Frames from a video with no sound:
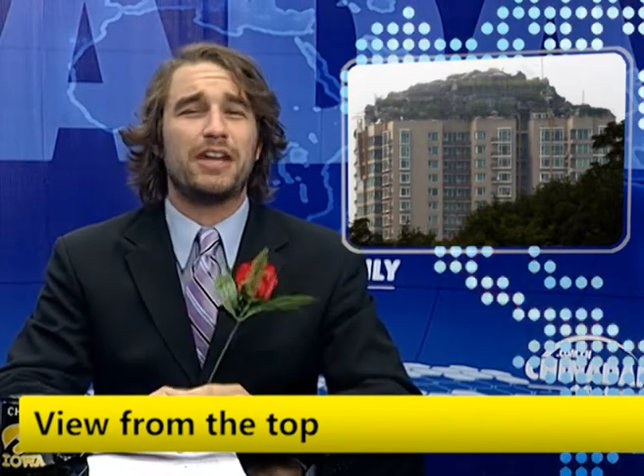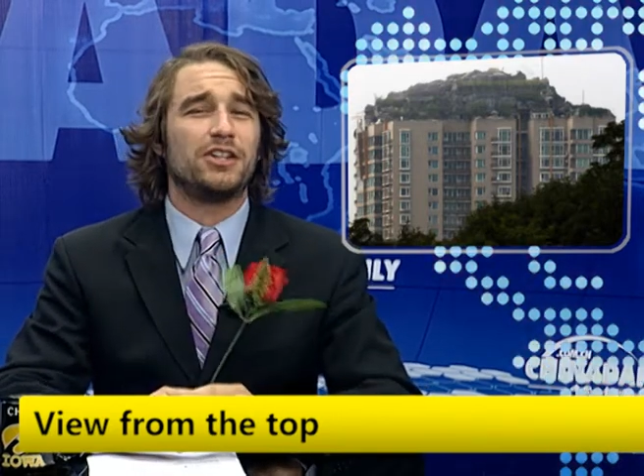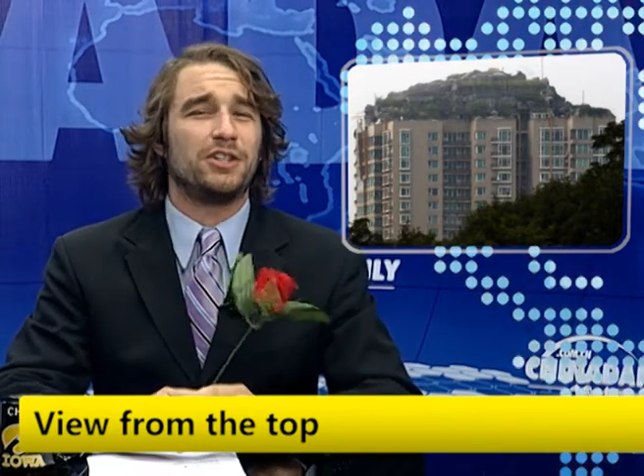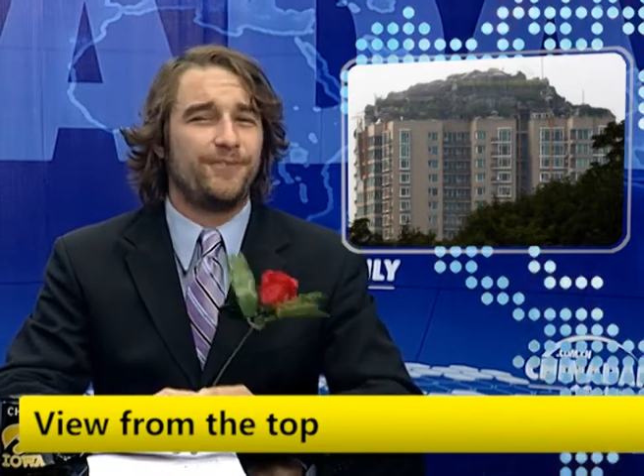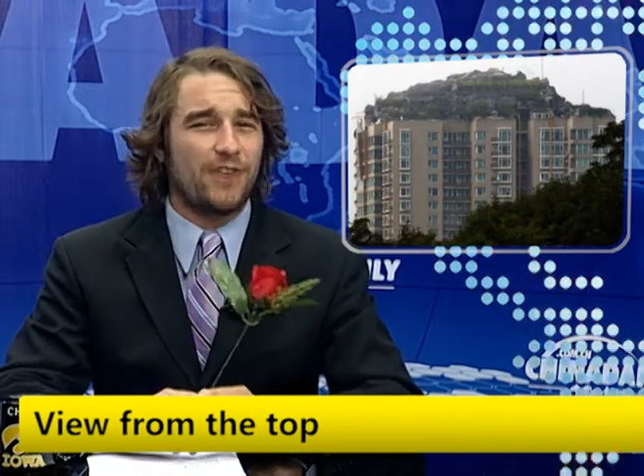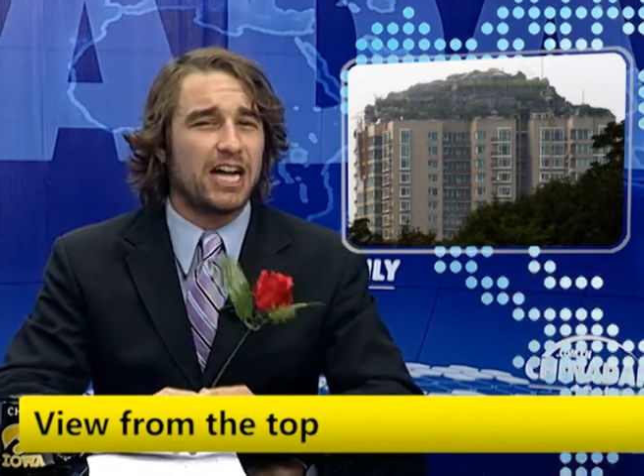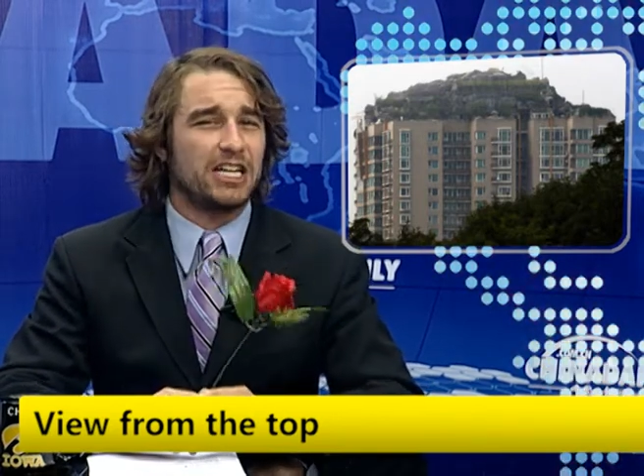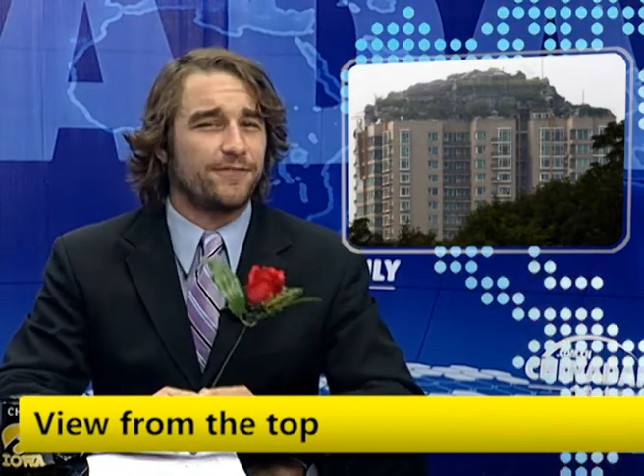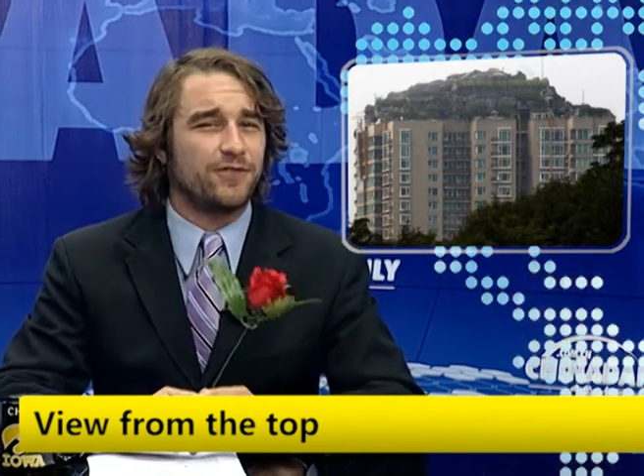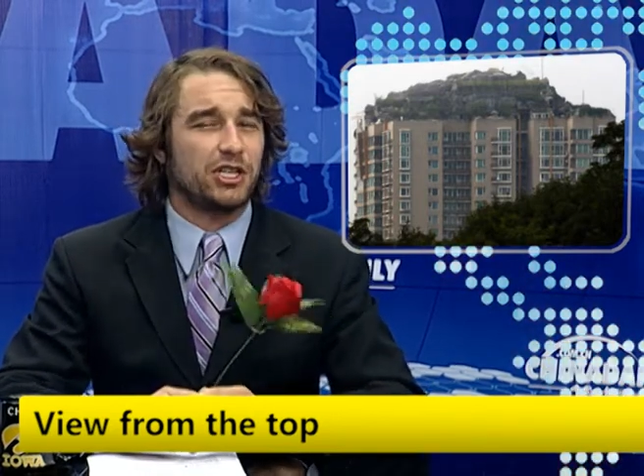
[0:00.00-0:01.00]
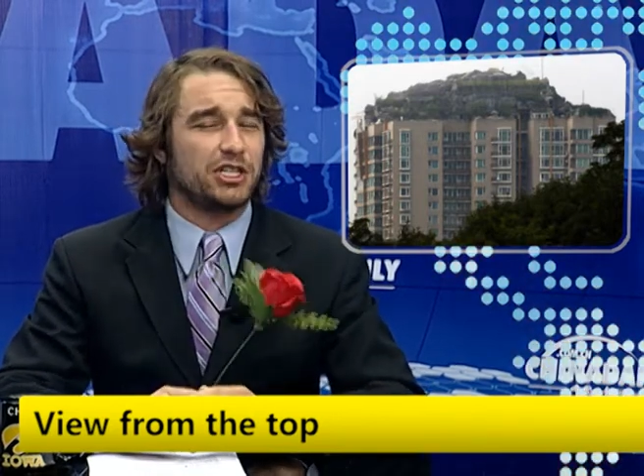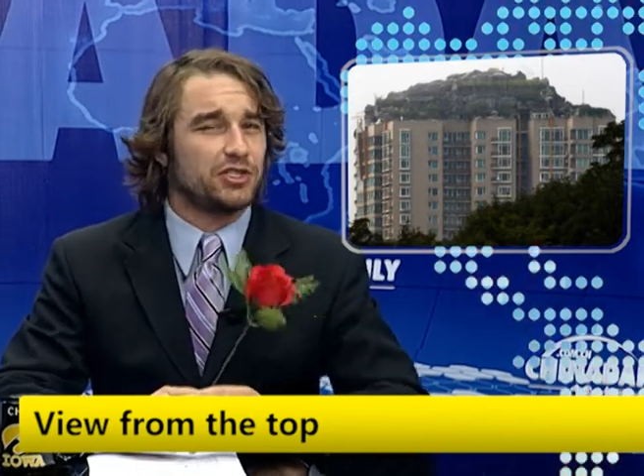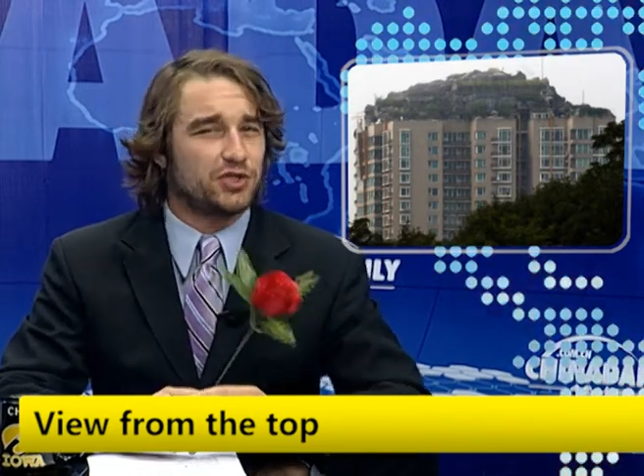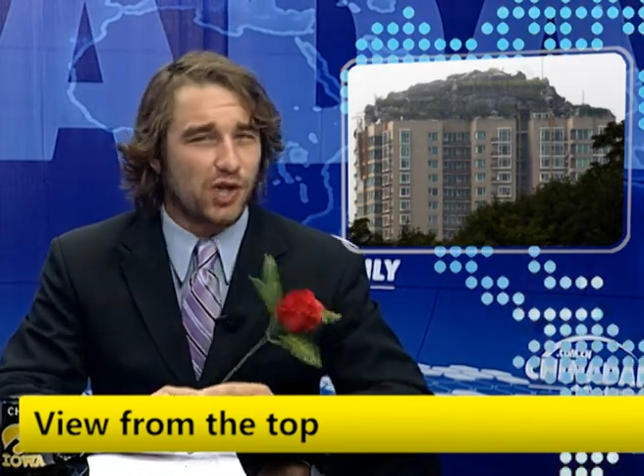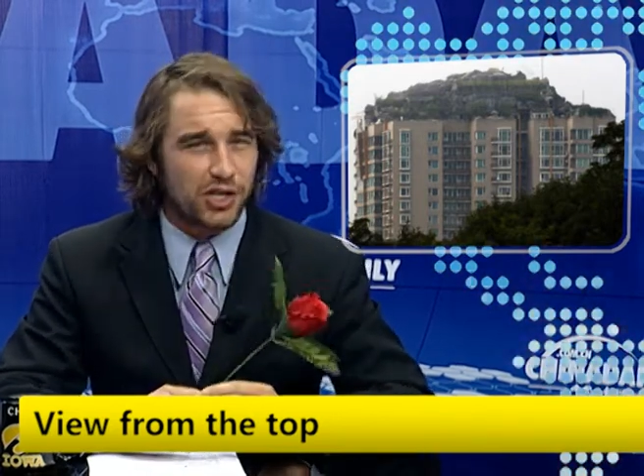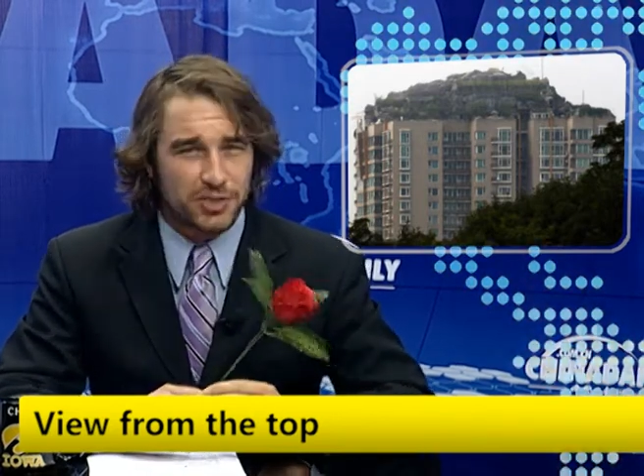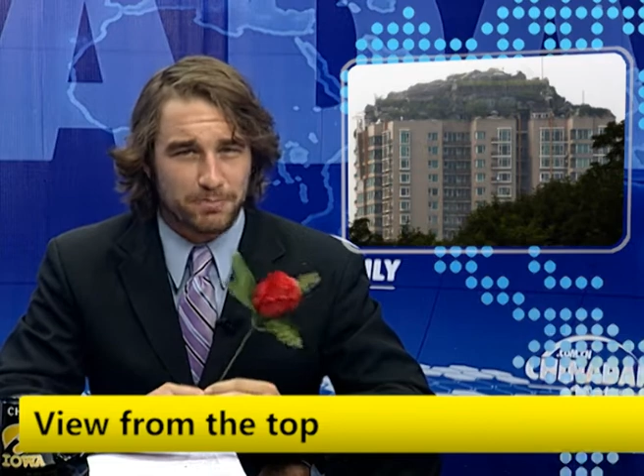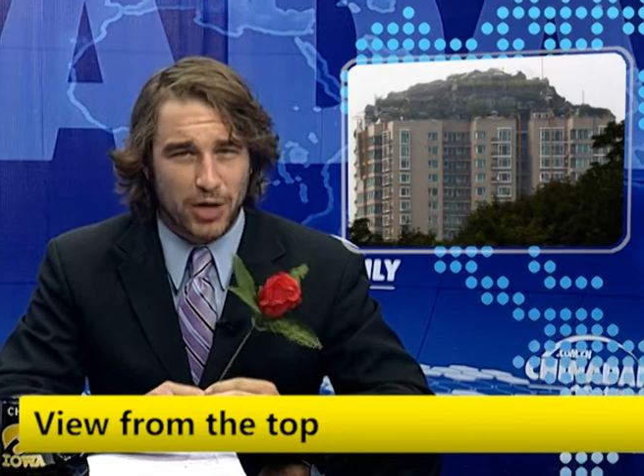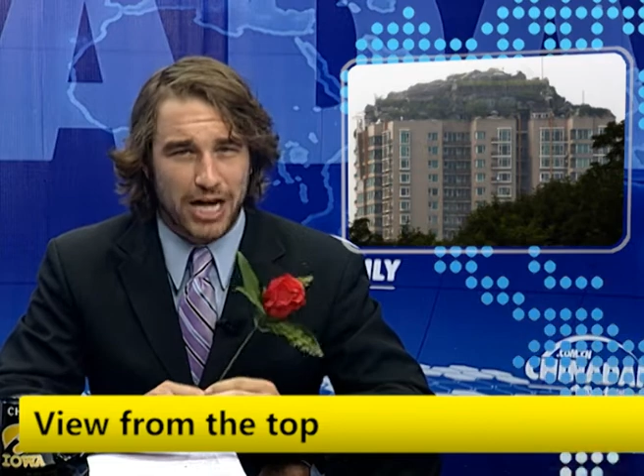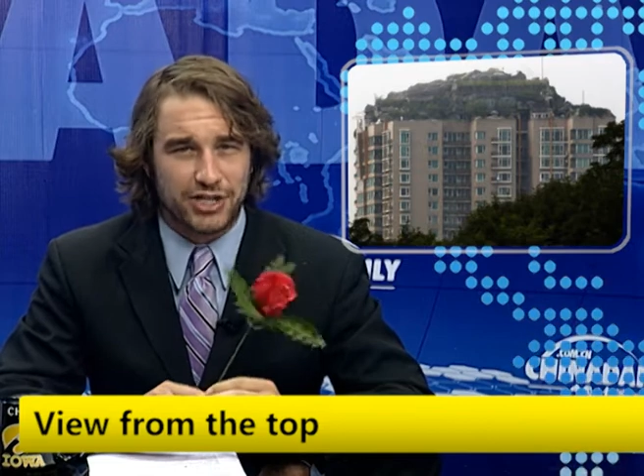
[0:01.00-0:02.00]
under fire for a construction
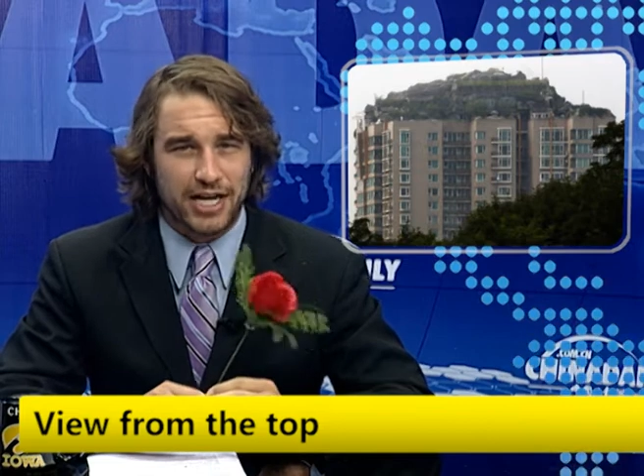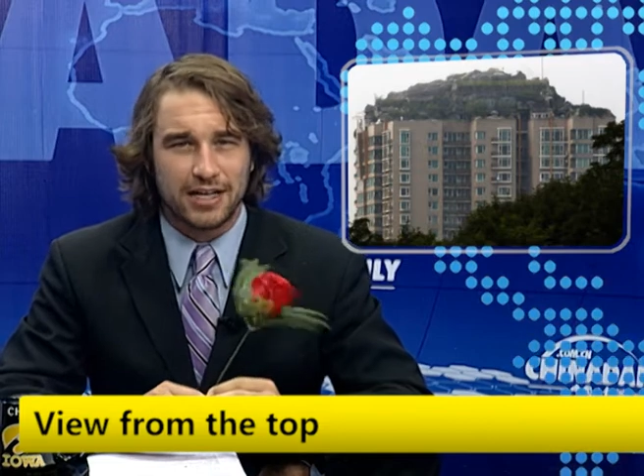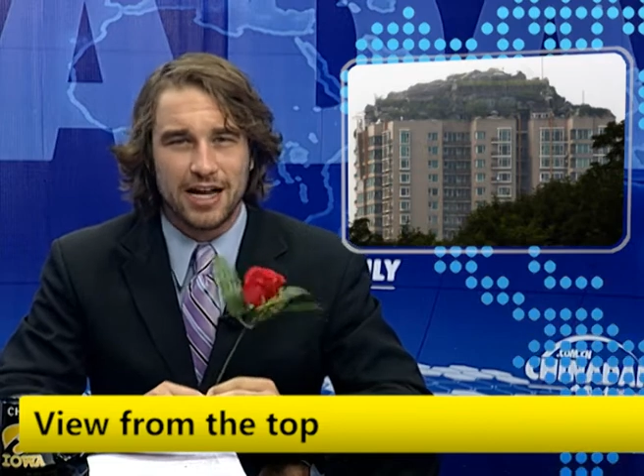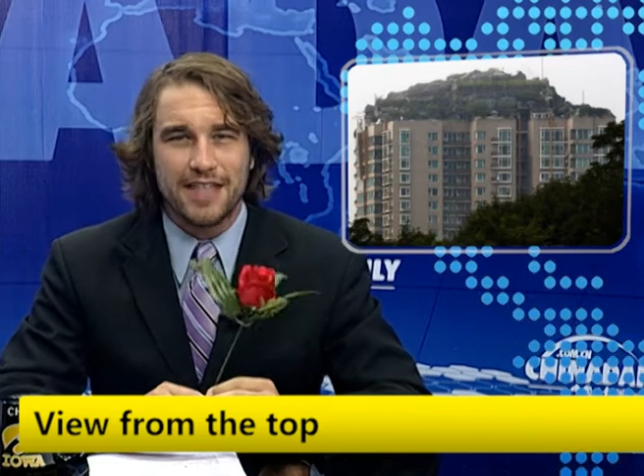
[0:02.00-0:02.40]
project